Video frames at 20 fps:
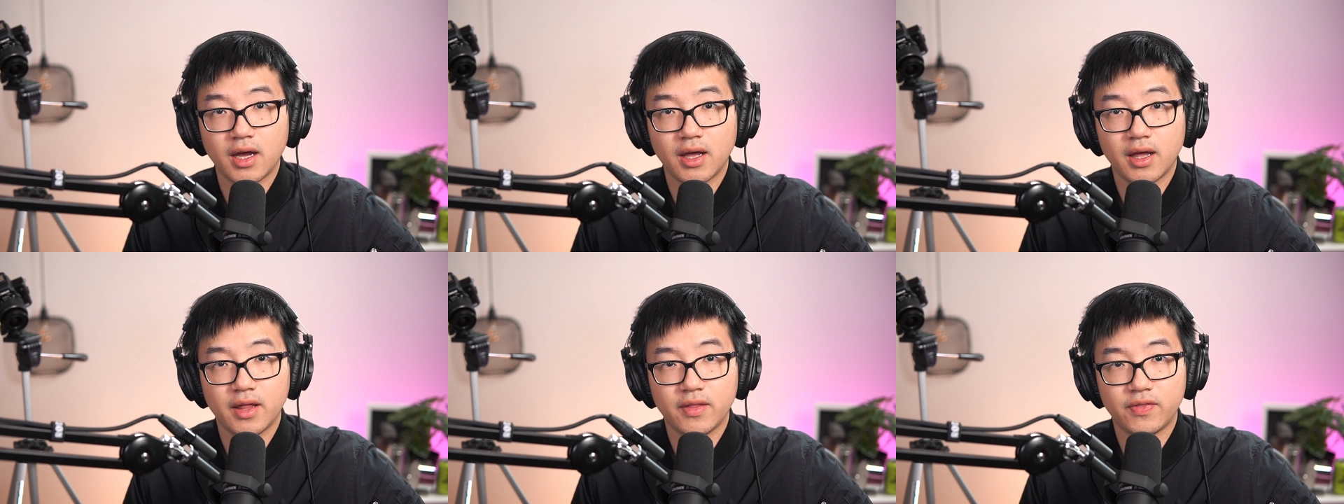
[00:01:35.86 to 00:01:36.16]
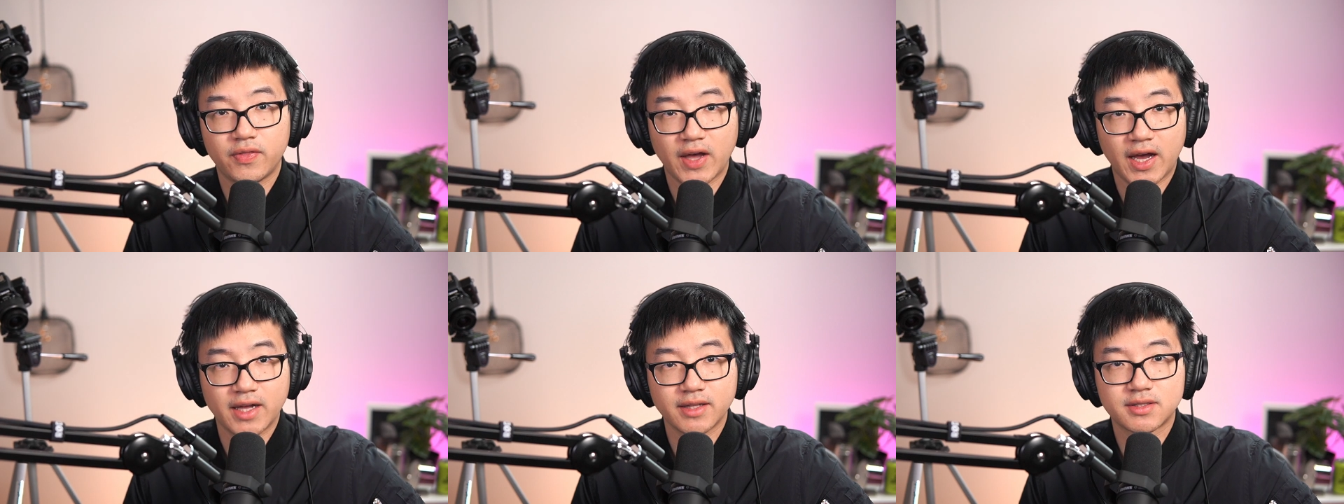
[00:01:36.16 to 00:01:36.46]

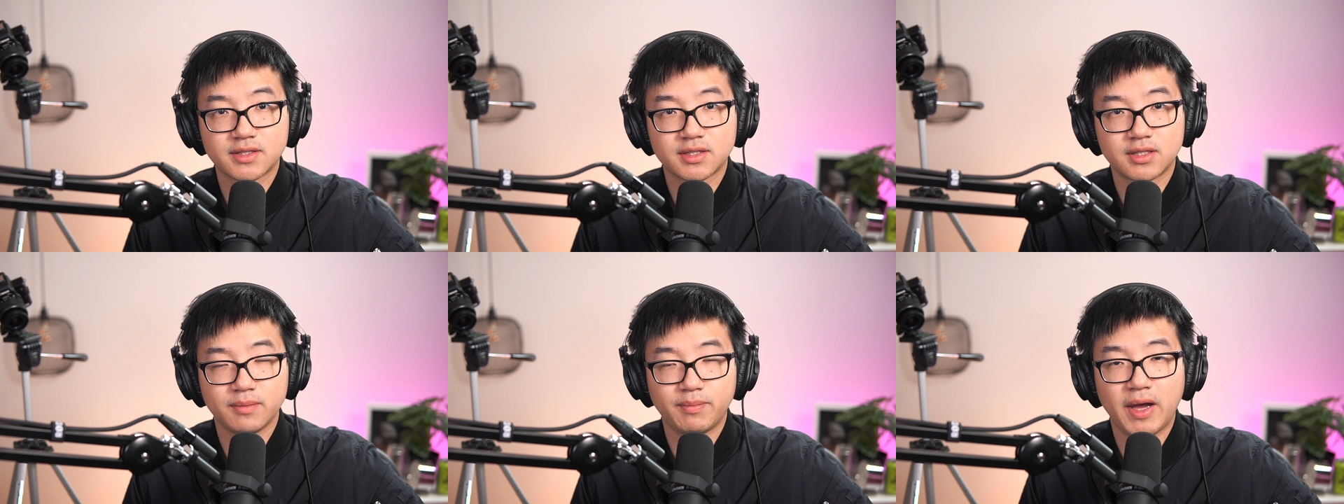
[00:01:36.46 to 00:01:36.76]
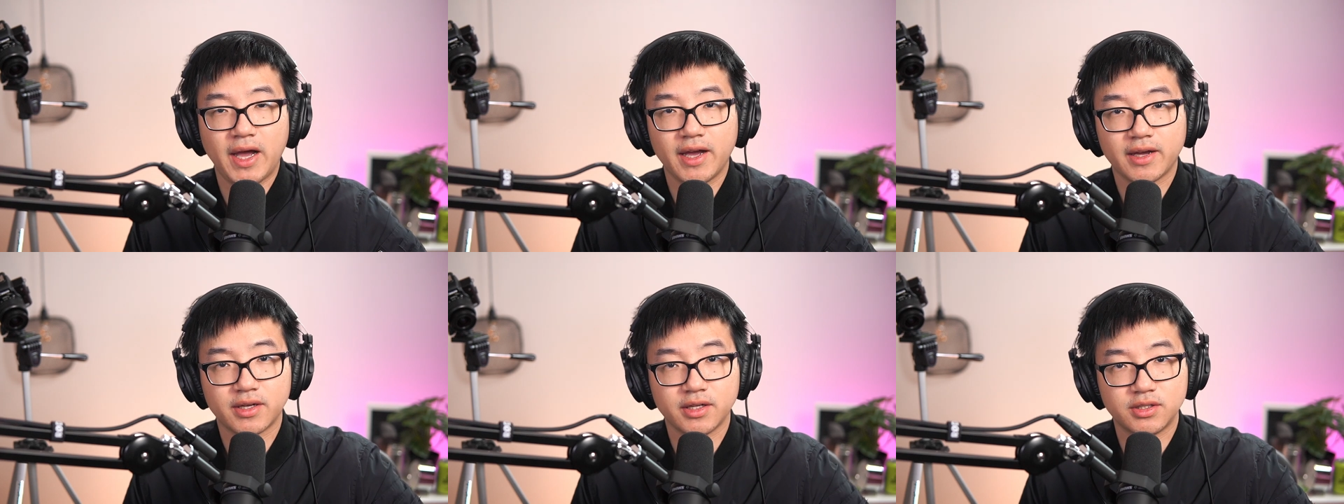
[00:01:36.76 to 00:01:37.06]
That's the
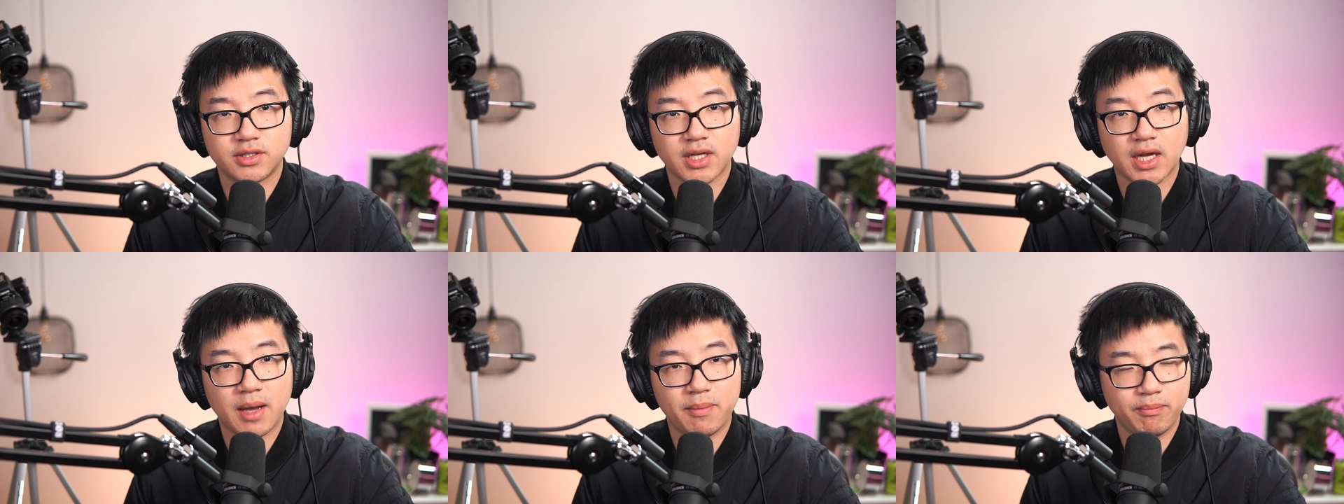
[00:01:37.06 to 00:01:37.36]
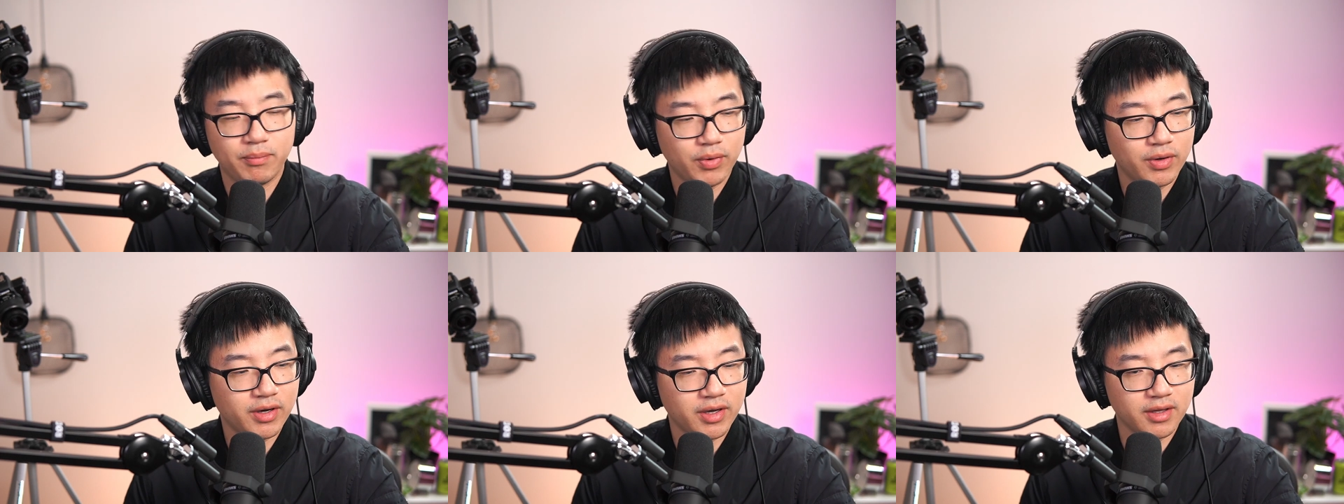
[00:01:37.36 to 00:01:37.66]
package I'm
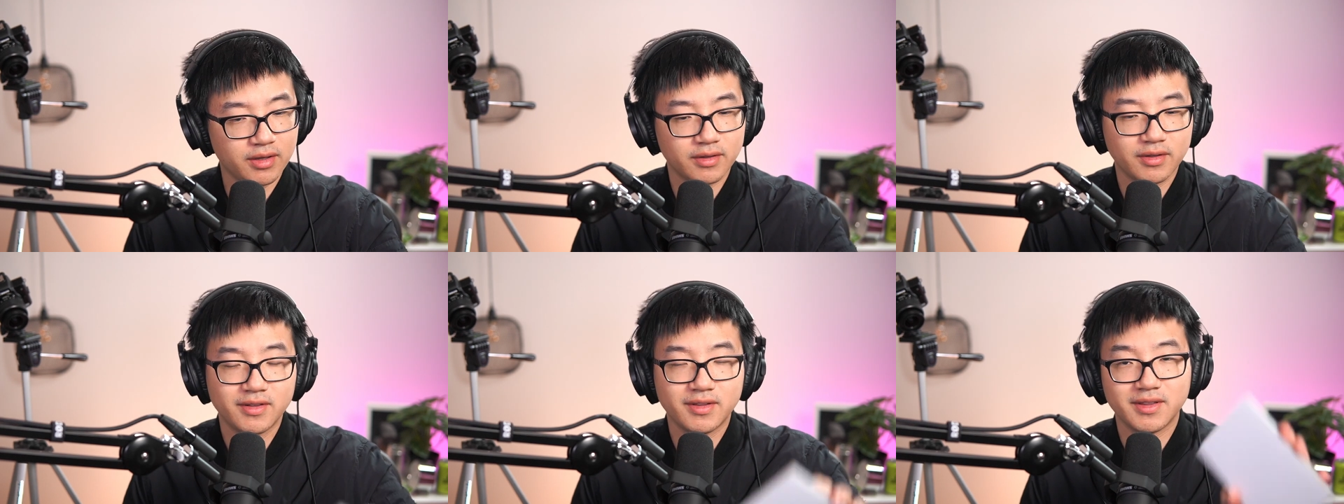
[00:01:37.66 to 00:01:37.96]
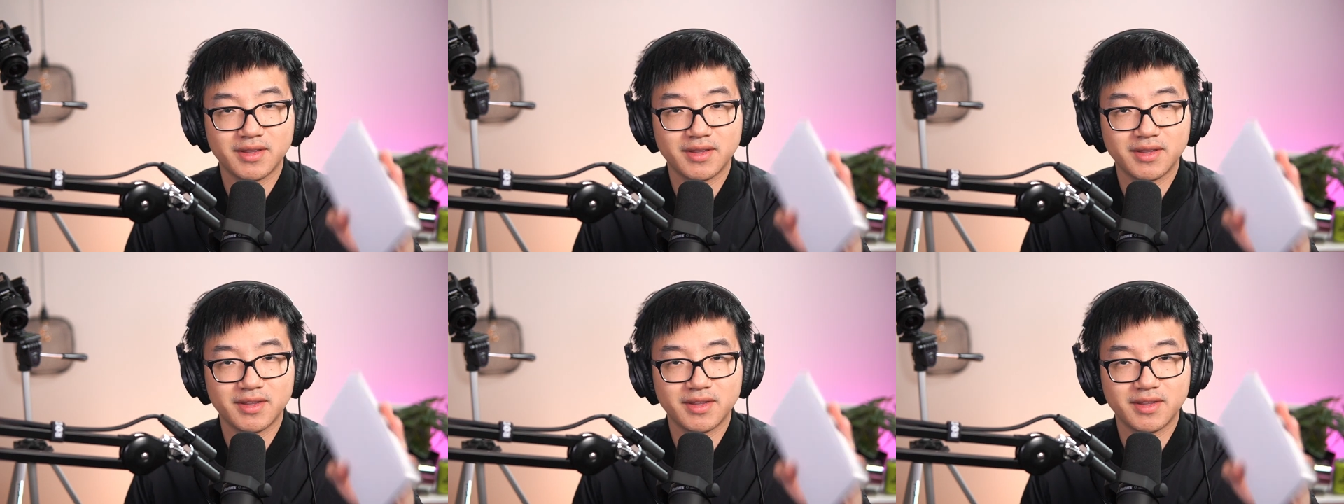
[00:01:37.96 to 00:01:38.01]
putting